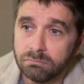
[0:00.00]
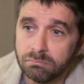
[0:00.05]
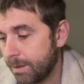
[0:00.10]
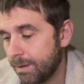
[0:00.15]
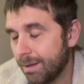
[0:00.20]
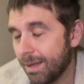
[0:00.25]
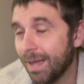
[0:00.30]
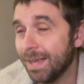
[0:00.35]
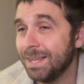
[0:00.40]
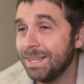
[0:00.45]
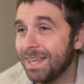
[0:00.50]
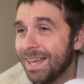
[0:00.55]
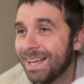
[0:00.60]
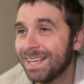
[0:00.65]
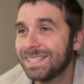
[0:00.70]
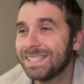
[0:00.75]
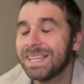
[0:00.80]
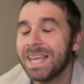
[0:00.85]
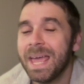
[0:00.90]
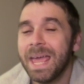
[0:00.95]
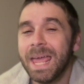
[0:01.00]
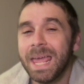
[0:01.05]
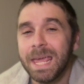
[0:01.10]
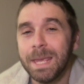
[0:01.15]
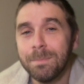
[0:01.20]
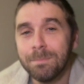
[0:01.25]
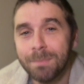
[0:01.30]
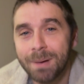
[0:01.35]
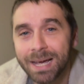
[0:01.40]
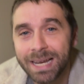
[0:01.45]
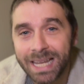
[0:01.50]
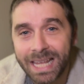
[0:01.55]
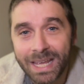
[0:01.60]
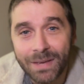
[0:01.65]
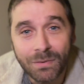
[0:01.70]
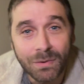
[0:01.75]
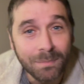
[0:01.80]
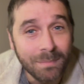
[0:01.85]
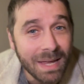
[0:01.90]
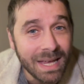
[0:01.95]
And yes, he might
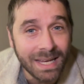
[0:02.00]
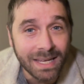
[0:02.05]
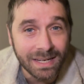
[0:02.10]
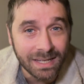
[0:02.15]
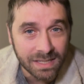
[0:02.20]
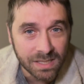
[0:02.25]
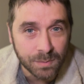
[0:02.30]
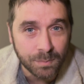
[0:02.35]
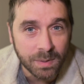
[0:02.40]
even make it his